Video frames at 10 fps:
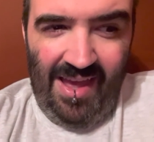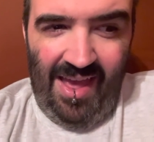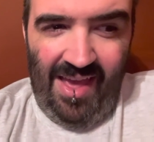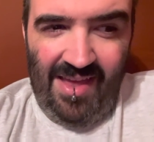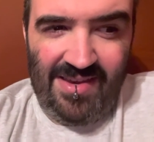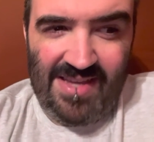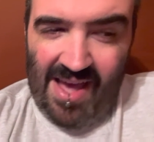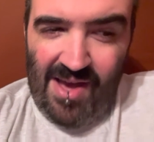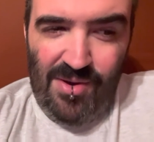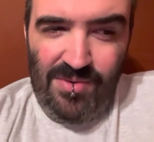Ann
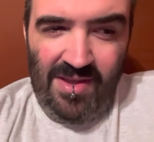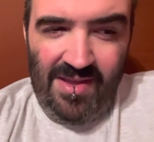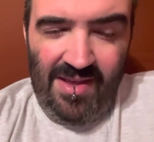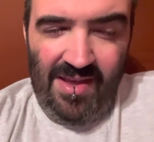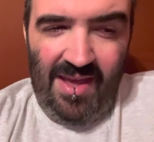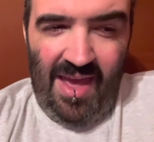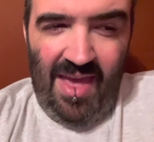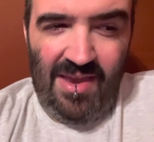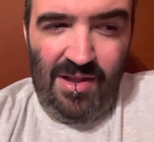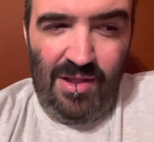Dowd,
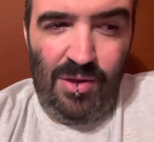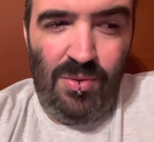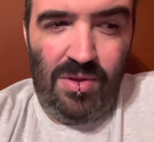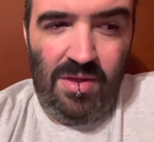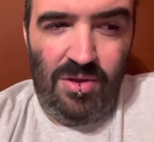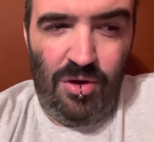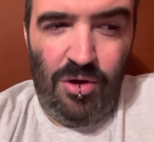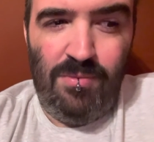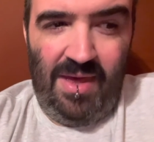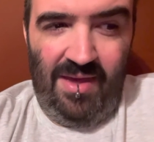and Luke
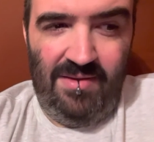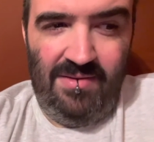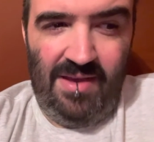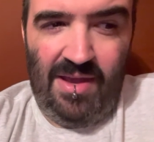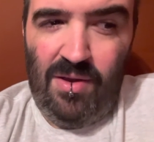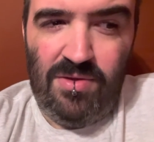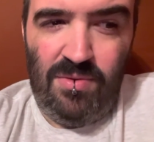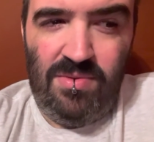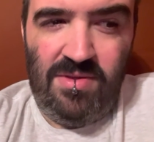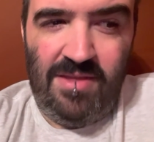Kirby, and
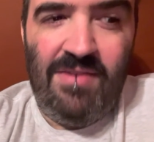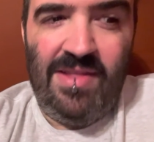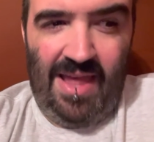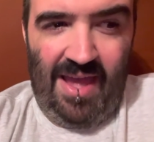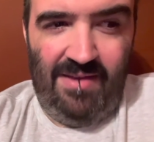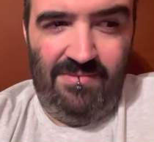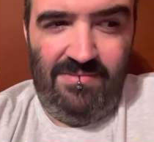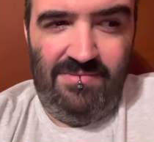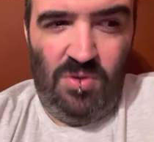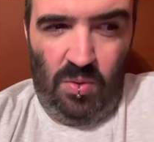also Stephen Lang.
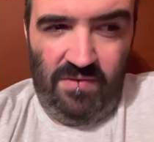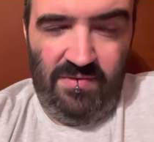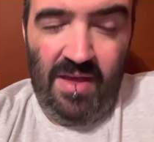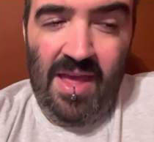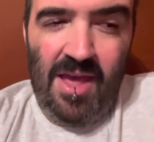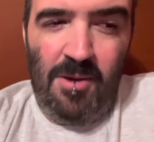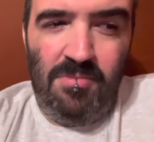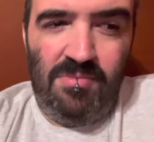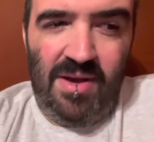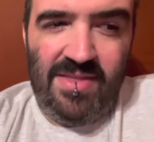Sort of.
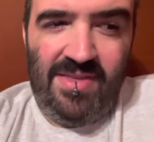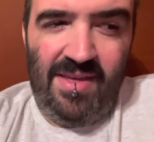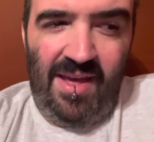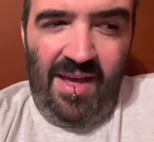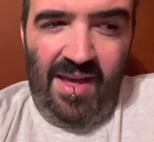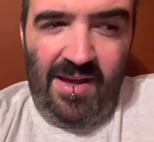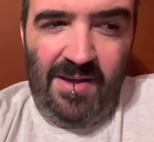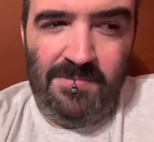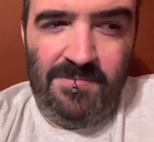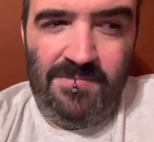But,
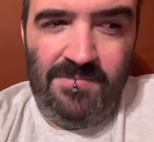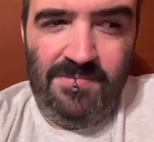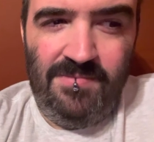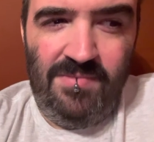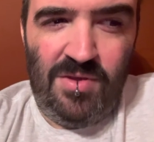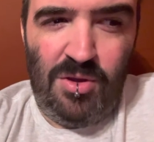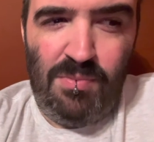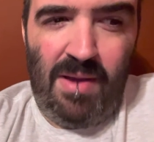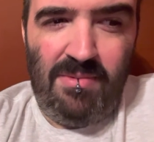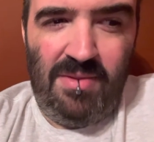so you're
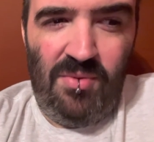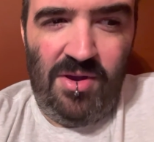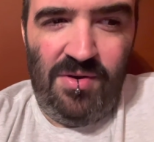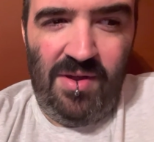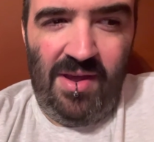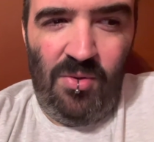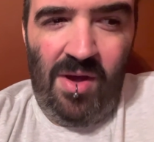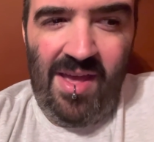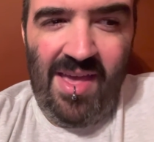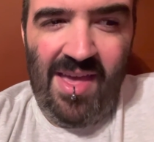probably wondering,
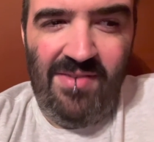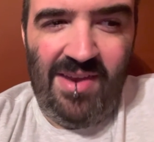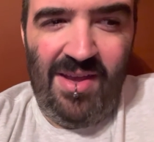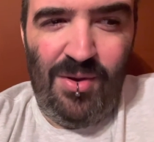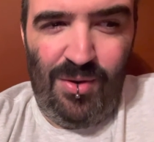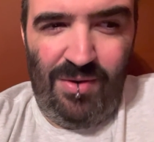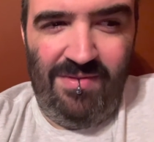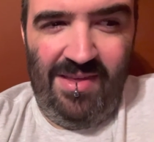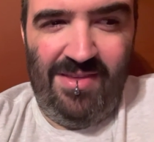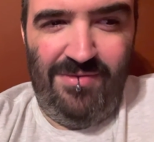why haven't I heard of
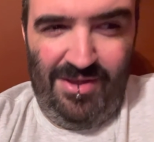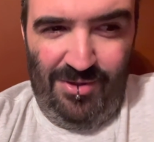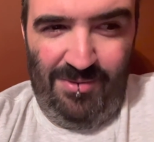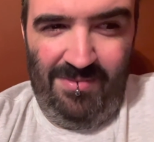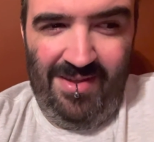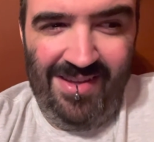this film?